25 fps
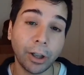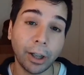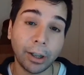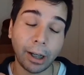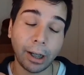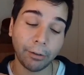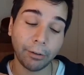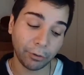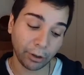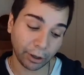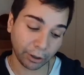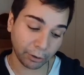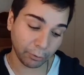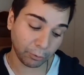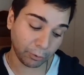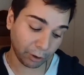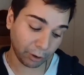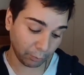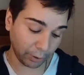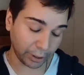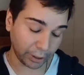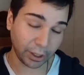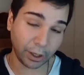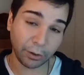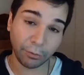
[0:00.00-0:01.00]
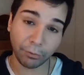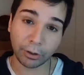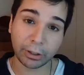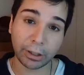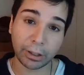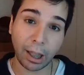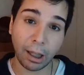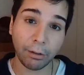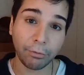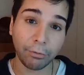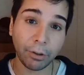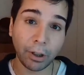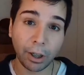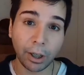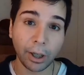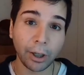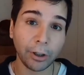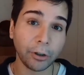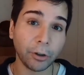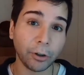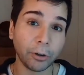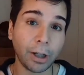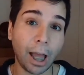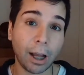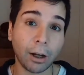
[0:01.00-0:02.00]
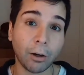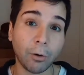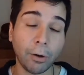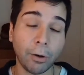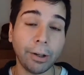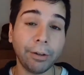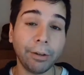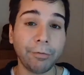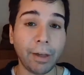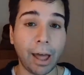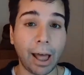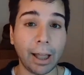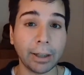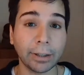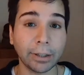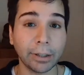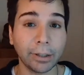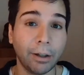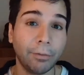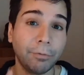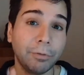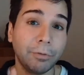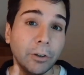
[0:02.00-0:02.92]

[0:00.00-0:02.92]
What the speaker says: And I feel like when you're reaching for stuff, you're not going fast enough.